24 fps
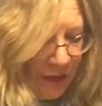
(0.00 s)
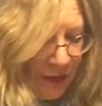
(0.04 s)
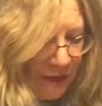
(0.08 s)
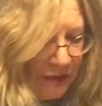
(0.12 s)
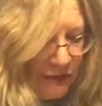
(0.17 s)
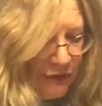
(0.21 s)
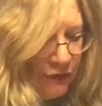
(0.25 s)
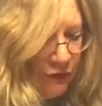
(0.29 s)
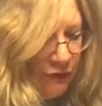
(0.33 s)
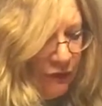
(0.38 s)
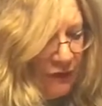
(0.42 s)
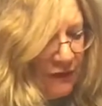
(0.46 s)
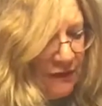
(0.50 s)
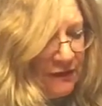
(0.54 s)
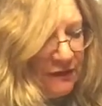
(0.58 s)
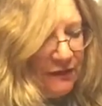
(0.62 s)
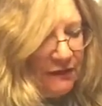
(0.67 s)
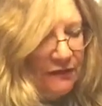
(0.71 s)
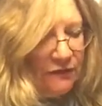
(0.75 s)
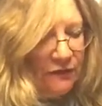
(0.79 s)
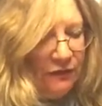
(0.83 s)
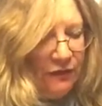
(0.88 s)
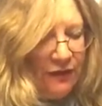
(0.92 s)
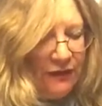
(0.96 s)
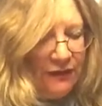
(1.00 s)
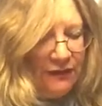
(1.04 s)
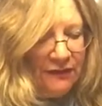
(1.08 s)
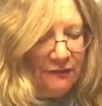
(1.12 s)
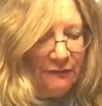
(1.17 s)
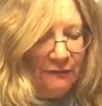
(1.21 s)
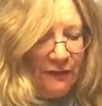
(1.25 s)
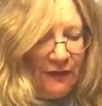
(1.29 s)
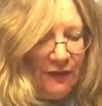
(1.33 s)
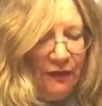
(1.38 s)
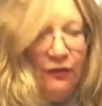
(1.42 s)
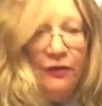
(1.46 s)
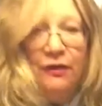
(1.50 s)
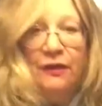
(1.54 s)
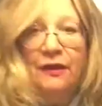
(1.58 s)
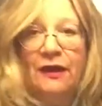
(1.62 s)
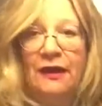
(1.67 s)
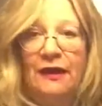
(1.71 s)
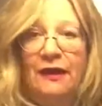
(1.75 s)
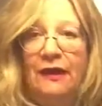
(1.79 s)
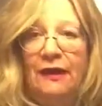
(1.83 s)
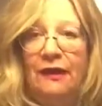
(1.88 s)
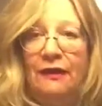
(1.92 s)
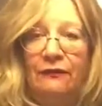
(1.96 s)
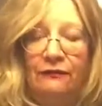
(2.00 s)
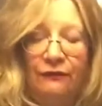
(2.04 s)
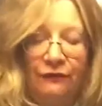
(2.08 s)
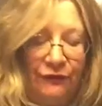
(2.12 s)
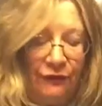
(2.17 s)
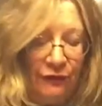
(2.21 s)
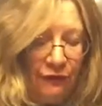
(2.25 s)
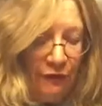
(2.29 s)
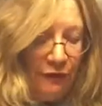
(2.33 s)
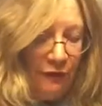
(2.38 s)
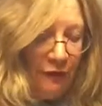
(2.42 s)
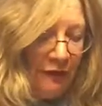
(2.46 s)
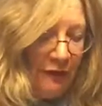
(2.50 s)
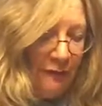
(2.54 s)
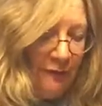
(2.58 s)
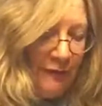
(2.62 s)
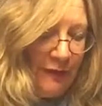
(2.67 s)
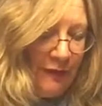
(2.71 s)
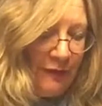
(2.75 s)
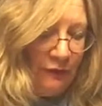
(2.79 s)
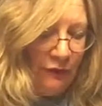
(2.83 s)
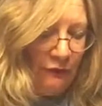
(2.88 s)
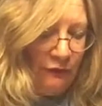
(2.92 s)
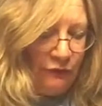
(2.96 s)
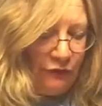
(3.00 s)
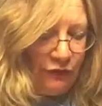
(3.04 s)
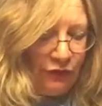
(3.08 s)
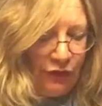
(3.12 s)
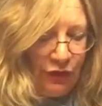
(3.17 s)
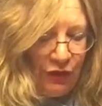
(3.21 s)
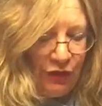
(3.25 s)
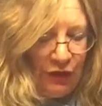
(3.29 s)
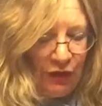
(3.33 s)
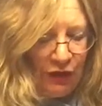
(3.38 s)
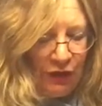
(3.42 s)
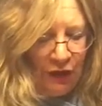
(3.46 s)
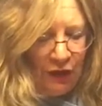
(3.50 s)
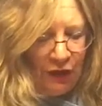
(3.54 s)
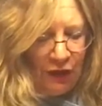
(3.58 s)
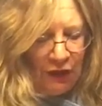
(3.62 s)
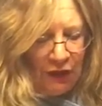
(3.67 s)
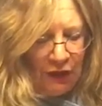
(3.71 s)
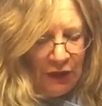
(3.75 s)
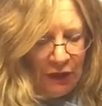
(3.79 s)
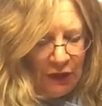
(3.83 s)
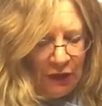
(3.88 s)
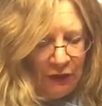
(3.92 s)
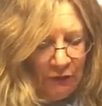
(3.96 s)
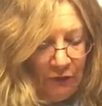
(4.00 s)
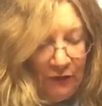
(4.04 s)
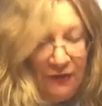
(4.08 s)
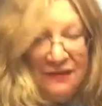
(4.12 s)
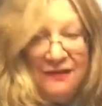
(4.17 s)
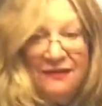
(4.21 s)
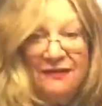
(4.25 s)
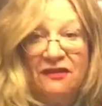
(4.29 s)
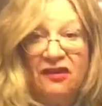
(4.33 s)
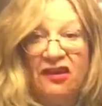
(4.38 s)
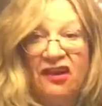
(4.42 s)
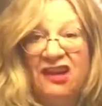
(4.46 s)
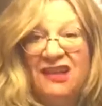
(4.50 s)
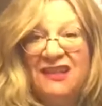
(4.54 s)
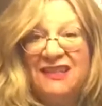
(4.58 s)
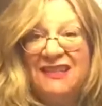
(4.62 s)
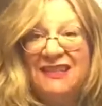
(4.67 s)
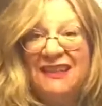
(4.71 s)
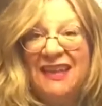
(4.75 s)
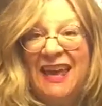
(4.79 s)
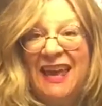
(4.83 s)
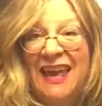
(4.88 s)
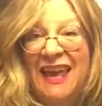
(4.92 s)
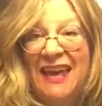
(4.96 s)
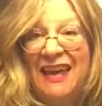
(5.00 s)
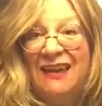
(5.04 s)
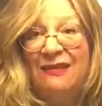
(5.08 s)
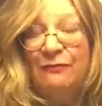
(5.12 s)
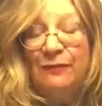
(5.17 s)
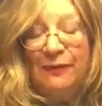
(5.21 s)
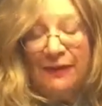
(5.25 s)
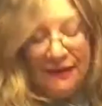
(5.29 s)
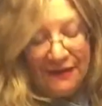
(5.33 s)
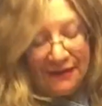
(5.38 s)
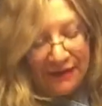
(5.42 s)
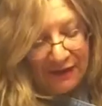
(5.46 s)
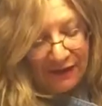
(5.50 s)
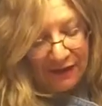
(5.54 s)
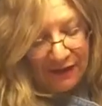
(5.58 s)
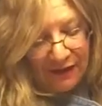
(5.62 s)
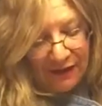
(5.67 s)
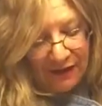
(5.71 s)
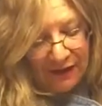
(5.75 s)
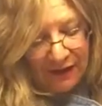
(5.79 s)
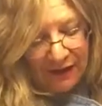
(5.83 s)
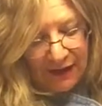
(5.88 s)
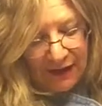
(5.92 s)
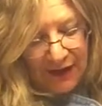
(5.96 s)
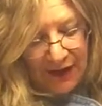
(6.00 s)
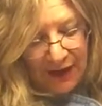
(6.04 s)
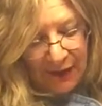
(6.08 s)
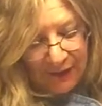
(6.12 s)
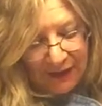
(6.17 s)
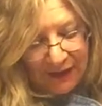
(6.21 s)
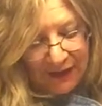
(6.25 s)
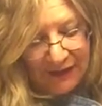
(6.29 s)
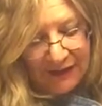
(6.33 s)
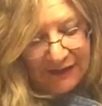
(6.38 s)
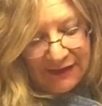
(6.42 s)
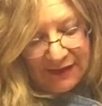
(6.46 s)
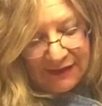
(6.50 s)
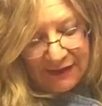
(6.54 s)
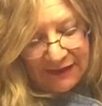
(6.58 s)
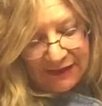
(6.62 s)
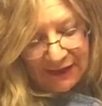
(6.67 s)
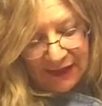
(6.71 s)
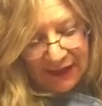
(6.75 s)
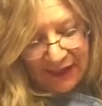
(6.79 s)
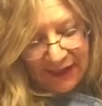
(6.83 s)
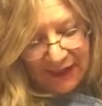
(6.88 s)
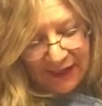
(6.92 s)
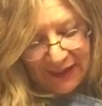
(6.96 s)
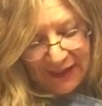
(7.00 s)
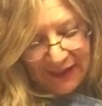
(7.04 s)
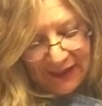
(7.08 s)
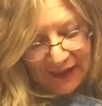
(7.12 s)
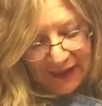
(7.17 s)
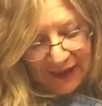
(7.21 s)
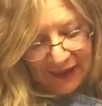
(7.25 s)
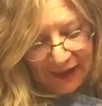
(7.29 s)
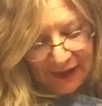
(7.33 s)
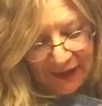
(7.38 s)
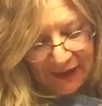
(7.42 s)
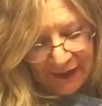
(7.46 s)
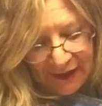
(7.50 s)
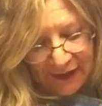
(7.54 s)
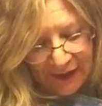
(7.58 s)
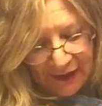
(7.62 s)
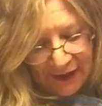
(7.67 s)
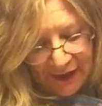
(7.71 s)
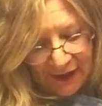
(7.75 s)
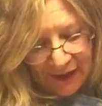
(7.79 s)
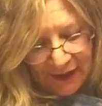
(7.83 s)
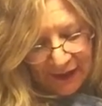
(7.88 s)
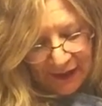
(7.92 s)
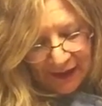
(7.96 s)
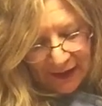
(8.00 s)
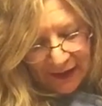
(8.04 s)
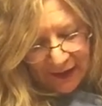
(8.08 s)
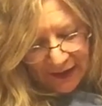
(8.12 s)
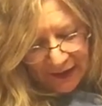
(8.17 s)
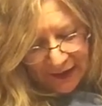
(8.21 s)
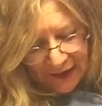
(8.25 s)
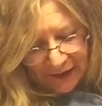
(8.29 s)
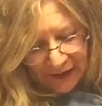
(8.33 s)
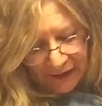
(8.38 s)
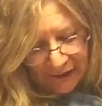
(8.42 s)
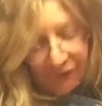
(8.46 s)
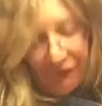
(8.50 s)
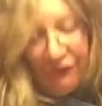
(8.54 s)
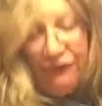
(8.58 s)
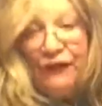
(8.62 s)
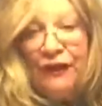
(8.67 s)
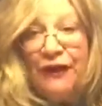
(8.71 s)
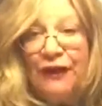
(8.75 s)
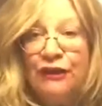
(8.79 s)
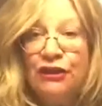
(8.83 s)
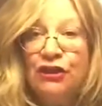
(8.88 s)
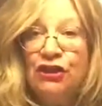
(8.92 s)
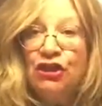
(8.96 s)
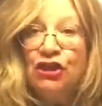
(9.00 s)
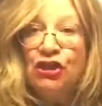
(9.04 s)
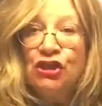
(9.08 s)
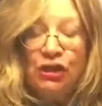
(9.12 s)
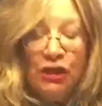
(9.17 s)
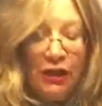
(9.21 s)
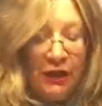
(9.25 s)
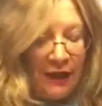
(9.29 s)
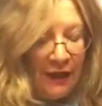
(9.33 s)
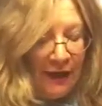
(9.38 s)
So this is going to marinate for about, well, as long as you can, basically, because it's a thick fish.